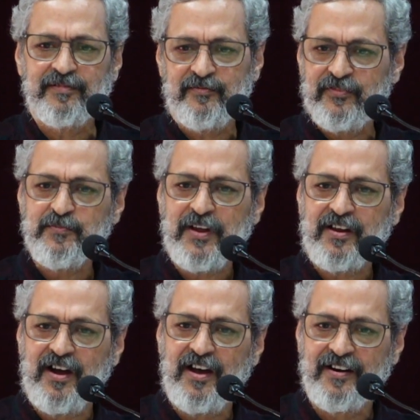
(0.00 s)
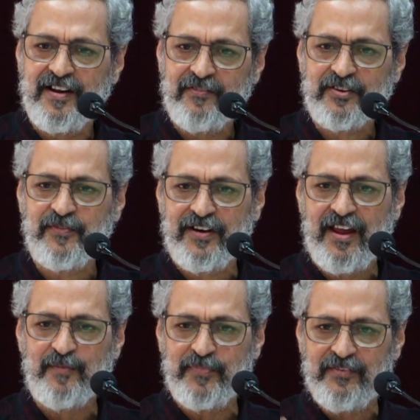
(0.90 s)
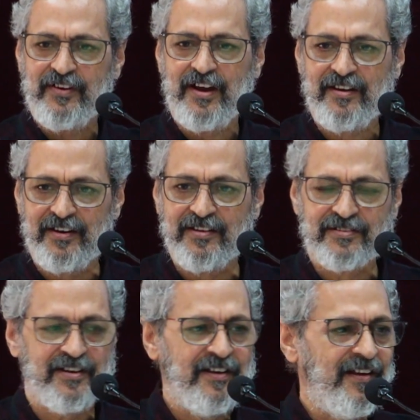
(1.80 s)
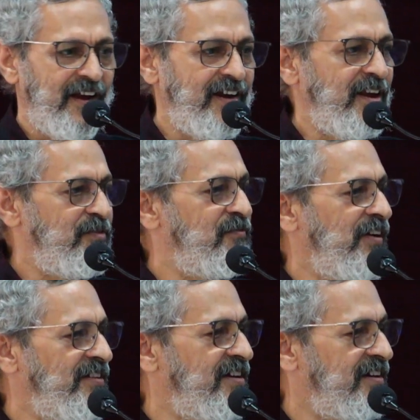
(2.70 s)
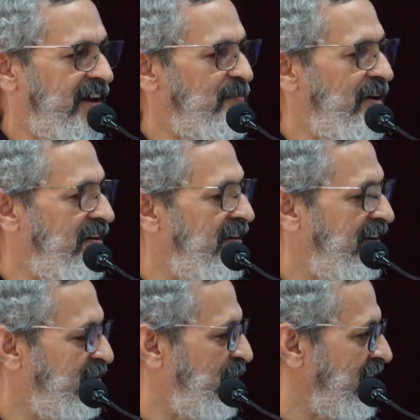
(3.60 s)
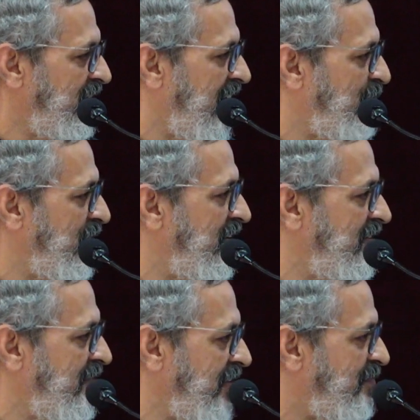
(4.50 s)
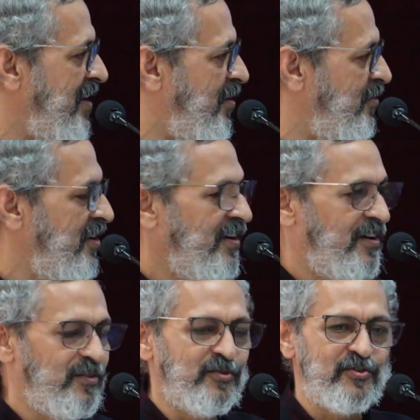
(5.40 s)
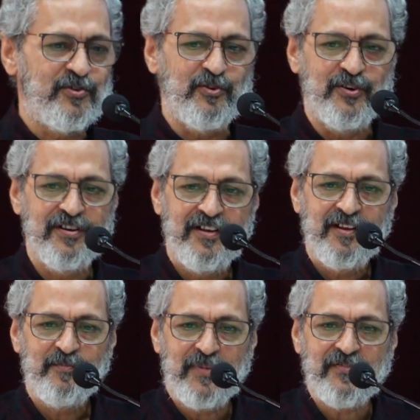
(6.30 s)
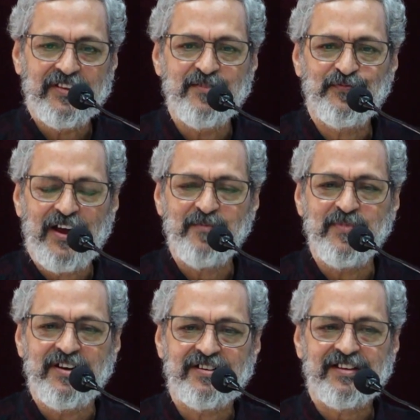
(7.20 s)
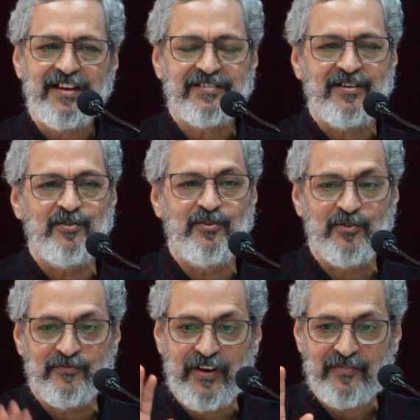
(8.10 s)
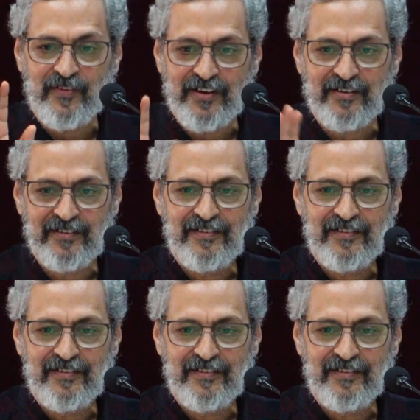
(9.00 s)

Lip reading: with my car and I was very happy when I reached. And every villager came and expressed their happiness that we have now good road. But within 5 minutes, I said, no, wait.